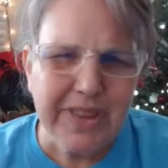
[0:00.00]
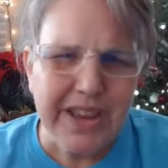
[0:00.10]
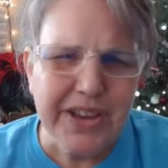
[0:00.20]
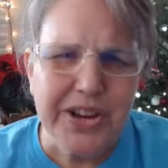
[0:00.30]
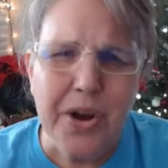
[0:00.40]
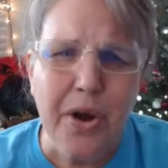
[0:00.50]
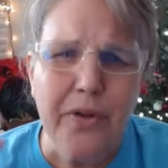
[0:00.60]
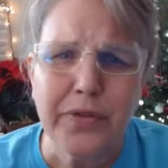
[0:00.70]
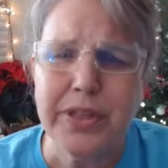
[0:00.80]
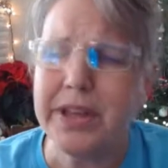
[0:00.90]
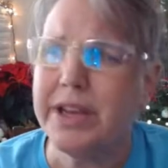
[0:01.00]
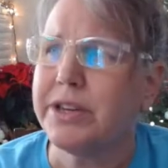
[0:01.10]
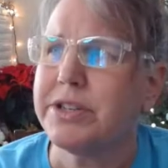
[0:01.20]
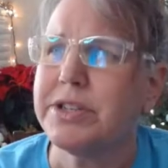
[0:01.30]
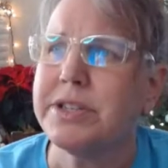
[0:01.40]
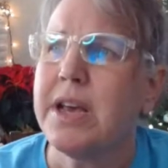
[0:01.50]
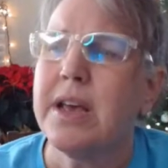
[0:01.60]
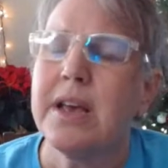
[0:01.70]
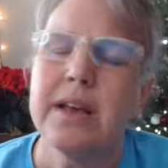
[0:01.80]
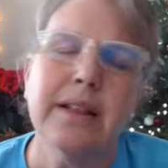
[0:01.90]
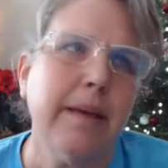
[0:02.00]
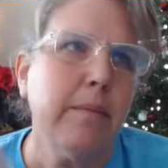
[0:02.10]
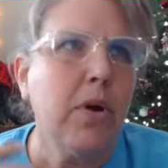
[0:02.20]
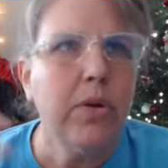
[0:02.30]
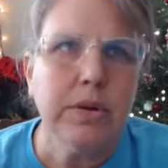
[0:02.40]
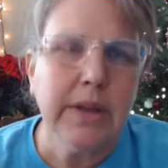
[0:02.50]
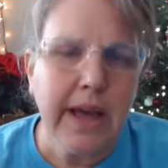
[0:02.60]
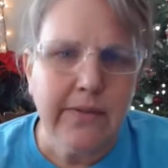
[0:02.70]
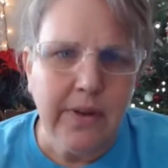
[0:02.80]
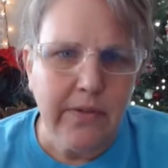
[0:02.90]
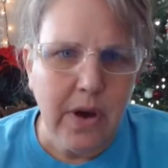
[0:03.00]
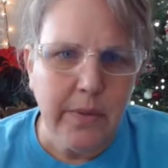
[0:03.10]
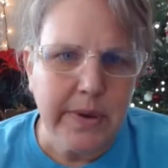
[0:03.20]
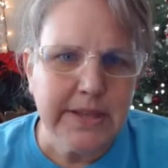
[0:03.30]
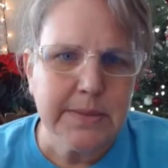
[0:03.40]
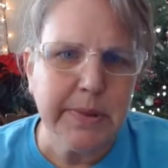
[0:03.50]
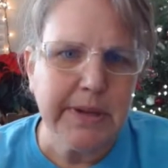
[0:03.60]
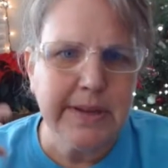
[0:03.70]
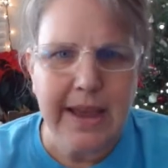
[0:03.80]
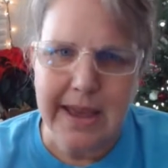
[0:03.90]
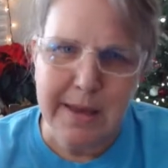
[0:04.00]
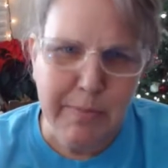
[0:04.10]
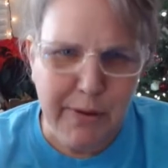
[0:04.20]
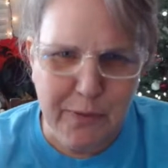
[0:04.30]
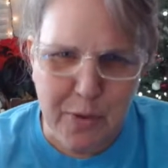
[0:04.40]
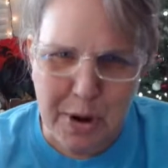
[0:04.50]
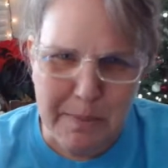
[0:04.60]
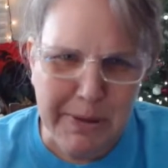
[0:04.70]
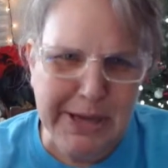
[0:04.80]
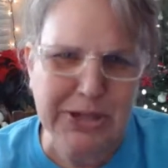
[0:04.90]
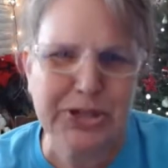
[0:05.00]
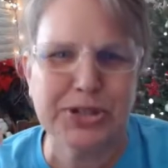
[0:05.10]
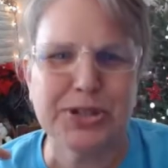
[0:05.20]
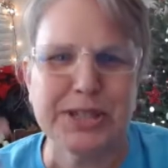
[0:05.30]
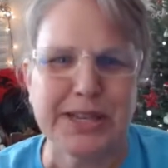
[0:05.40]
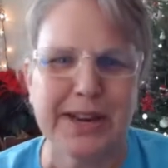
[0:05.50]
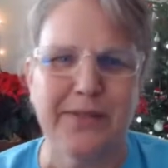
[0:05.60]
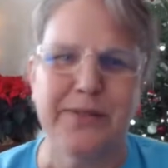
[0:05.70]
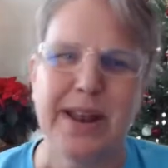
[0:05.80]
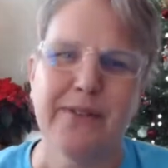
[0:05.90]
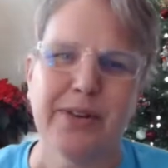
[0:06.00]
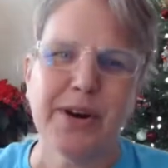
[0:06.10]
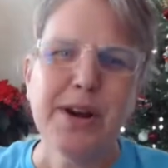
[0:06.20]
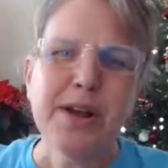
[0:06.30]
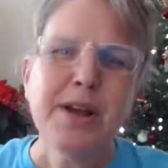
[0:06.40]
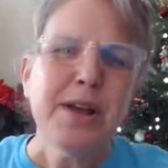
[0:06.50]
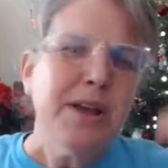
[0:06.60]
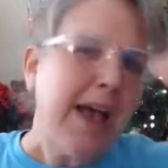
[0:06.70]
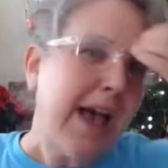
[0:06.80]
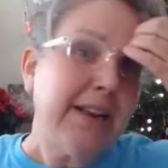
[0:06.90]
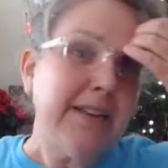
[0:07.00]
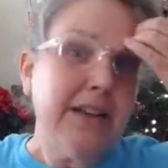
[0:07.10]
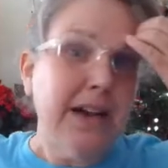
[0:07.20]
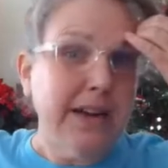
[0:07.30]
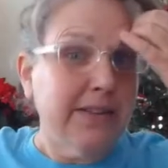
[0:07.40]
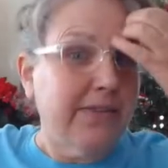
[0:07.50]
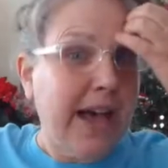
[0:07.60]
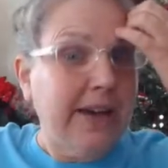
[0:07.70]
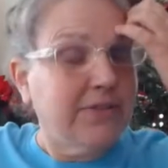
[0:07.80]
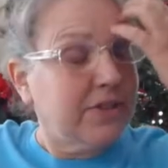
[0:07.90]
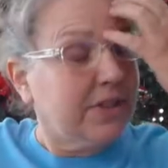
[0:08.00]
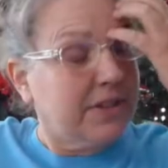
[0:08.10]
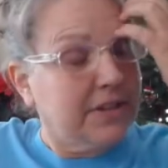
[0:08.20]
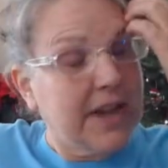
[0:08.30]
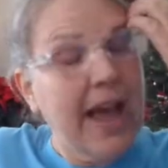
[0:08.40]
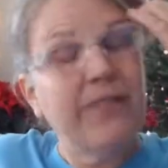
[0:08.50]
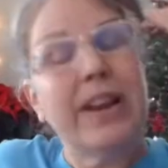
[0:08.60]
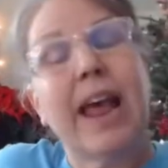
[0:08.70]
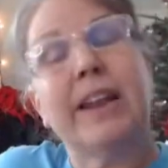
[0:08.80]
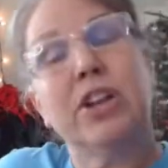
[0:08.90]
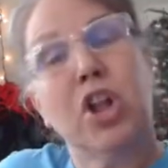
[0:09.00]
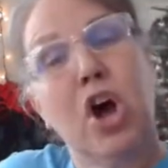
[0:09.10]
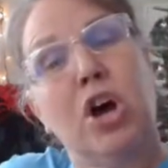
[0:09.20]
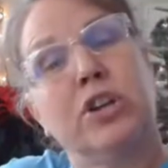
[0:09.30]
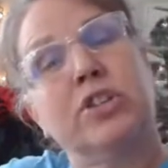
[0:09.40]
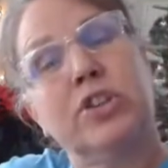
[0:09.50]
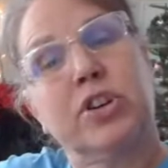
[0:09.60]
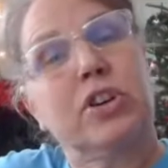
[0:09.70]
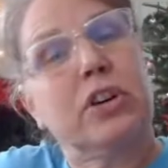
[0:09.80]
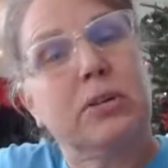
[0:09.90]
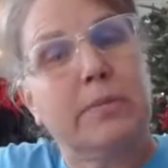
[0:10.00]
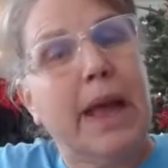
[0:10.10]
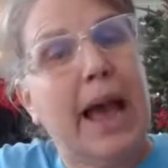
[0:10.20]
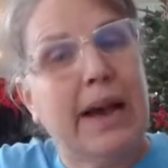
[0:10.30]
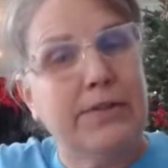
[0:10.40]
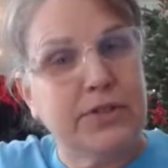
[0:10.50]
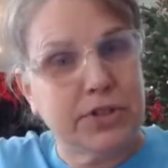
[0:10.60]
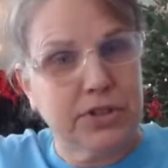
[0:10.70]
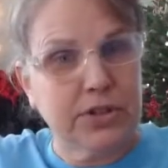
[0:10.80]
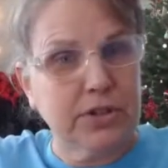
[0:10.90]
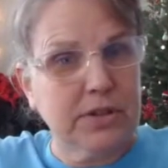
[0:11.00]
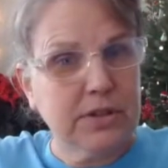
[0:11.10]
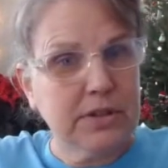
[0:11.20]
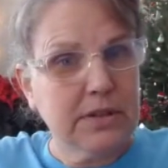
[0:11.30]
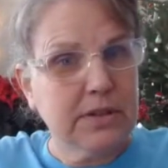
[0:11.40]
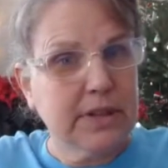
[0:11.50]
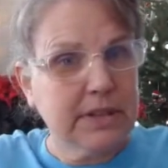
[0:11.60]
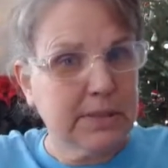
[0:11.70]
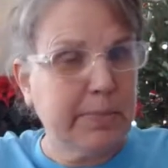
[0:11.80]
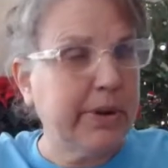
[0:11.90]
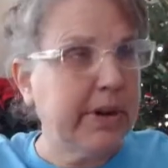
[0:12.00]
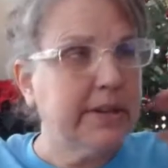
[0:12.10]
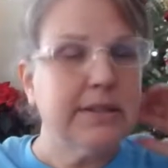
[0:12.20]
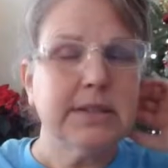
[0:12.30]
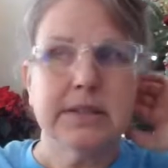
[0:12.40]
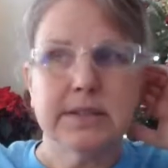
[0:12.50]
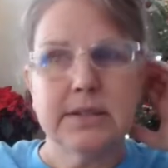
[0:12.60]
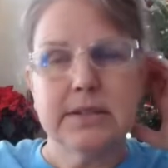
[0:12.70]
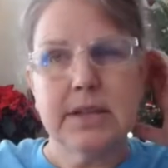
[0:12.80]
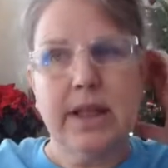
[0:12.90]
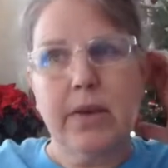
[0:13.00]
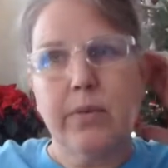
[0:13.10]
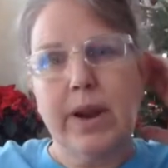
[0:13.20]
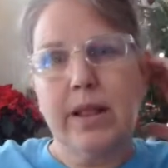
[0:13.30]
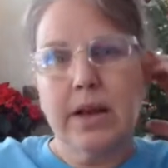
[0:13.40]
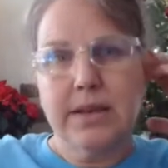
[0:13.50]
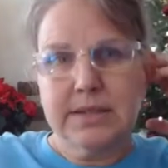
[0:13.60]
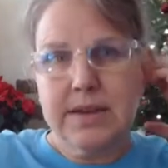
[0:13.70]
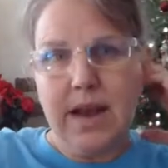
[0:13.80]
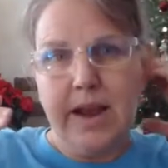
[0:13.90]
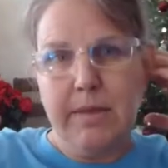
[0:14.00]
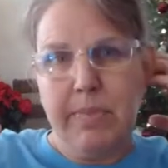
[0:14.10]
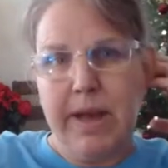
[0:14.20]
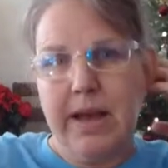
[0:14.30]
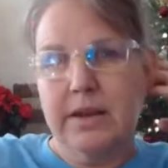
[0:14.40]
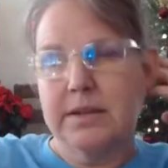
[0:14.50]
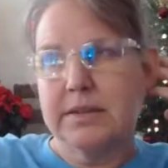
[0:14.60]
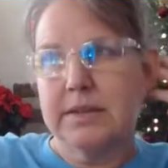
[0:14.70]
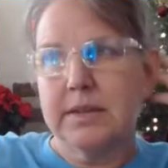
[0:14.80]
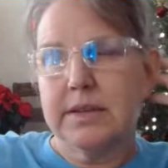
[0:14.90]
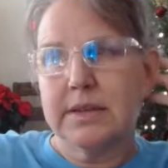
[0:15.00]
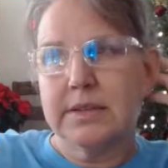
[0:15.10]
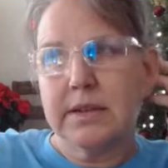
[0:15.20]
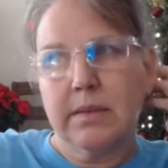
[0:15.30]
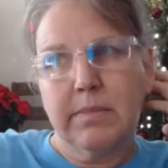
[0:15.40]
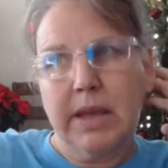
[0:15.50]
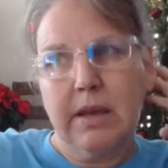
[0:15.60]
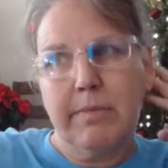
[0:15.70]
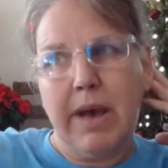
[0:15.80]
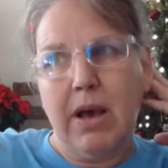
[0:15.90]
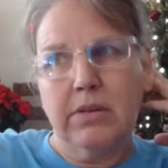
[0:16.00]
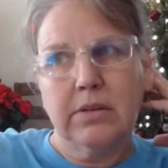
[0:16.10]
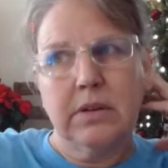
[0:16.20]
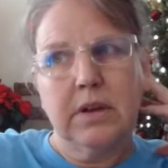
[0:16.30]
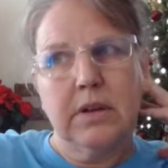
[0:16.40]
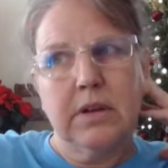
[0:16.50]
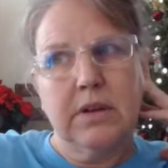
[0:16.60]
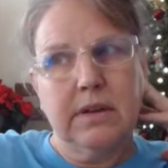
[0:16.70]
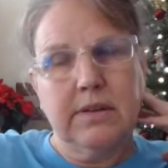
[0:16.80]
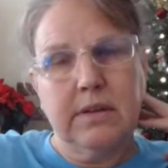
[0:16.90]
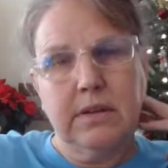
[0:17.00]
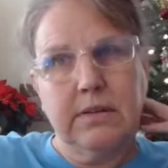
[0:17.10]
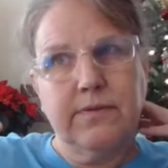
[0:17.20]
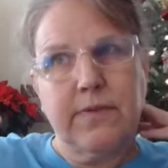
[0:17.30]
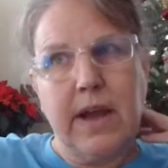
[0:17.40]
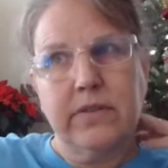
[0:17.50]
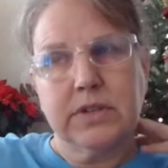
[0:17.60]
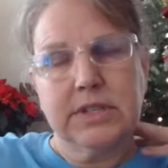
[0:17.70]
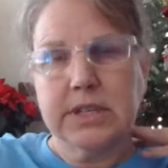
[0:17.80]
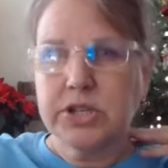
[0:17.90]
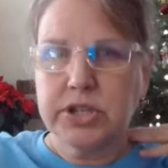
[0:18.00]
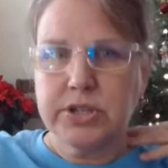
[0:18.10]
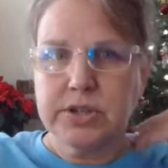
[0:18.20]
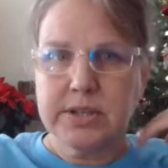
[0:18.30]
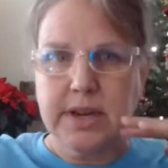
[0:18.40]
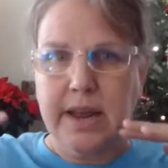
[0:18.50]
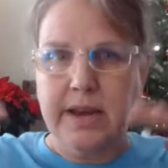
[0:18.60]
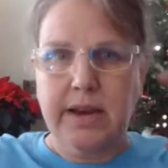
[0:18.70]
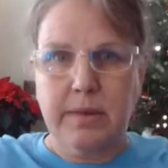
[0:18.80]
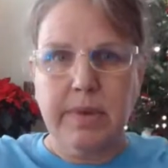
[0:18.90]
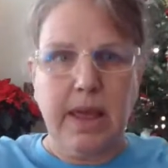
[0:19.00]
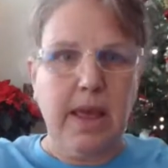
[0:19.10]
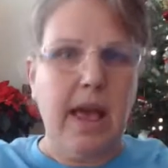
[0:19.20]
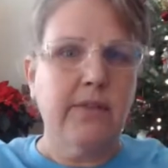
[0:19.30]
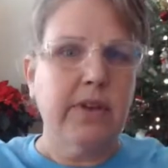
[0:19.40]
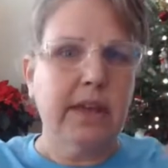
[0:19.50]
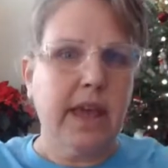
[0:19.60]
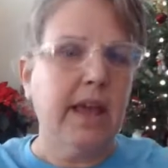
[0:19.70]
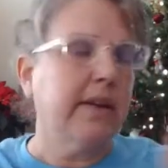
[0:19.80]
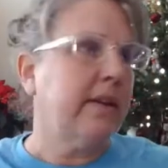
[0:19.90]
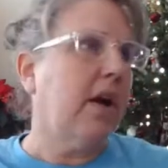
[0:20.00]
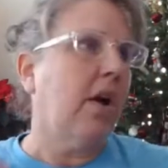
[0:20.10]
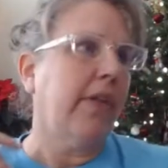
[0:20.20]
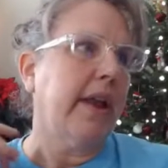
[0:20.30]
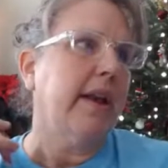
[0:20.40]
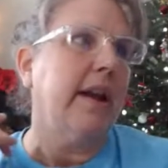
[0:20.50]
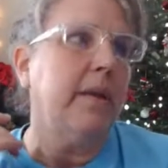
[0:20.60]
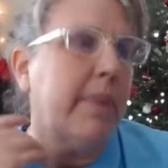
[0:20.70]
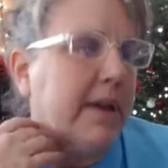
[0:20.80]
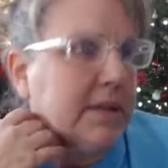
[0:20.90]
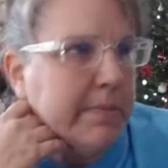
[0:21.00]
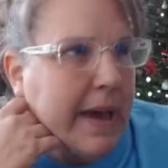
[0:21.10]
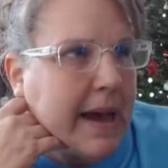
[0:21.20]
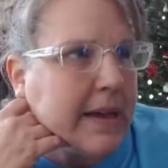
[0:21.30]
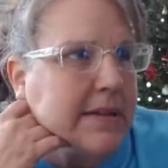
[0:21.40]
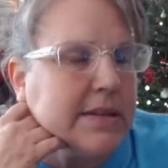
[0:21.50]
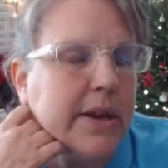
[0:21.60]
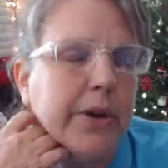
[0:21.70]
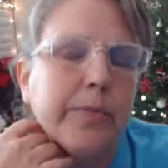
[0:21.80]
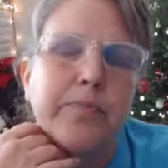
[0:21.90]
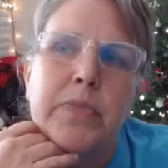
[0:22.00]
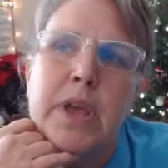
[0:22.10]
you know, over the years, like my whole life, I've always been taking before pictures and I've never had a lot of after. I haven't had long-term after experiences. Like when I lost 90 pounds, it took me about 5 or 6 years and I ended up having gained all that 90 pounds back. So